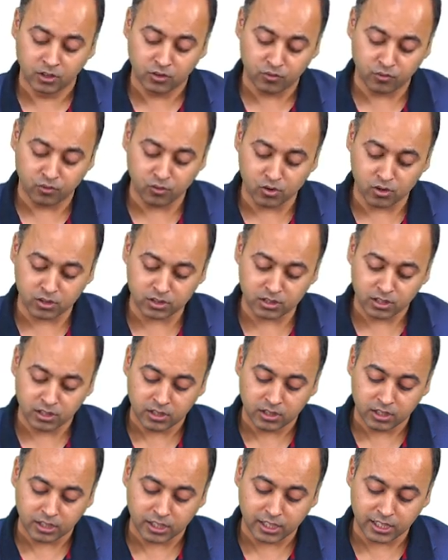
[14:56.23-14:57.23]
Fourth,
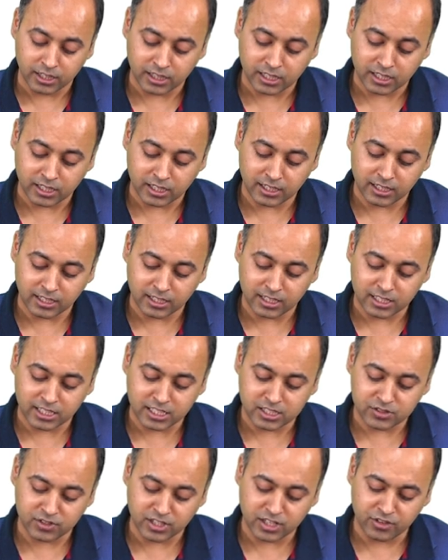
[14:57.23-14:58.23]
in the clinical
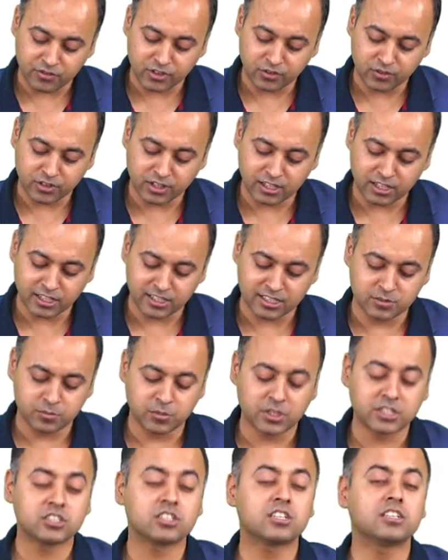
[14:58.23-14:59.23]
case very frequently it is
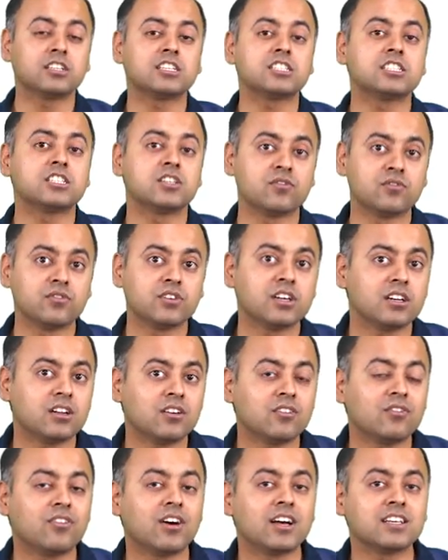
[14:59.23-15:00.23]
mentioned the
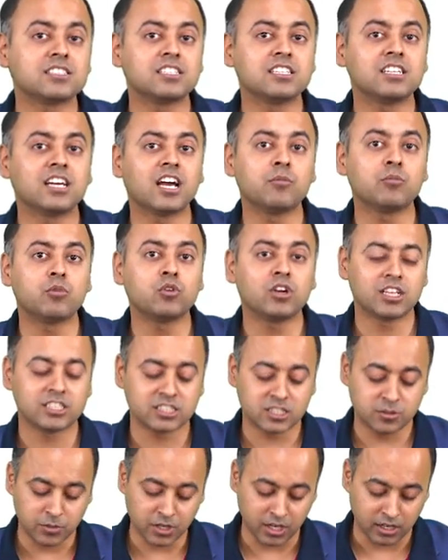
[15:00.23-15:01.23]
severe fasting
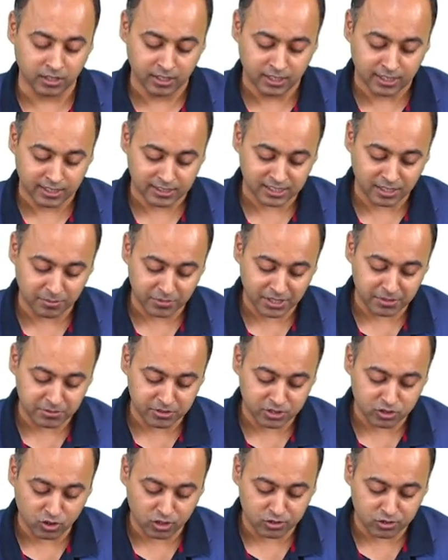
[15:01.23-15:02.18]
hypoglycemia. Sometimes it is